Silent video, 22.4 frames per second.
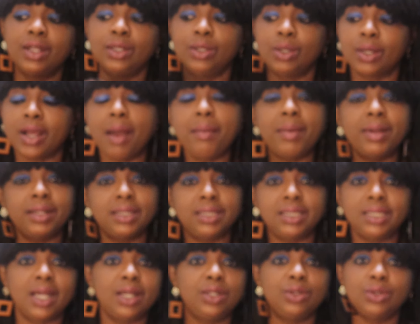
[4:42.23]
to come
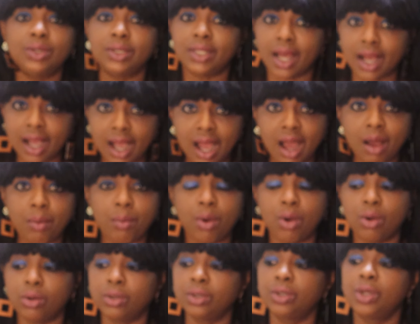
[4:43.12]
and tell you that, come
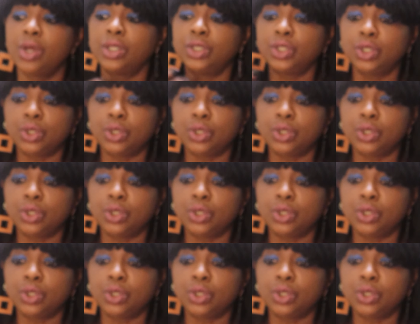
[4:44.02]
on,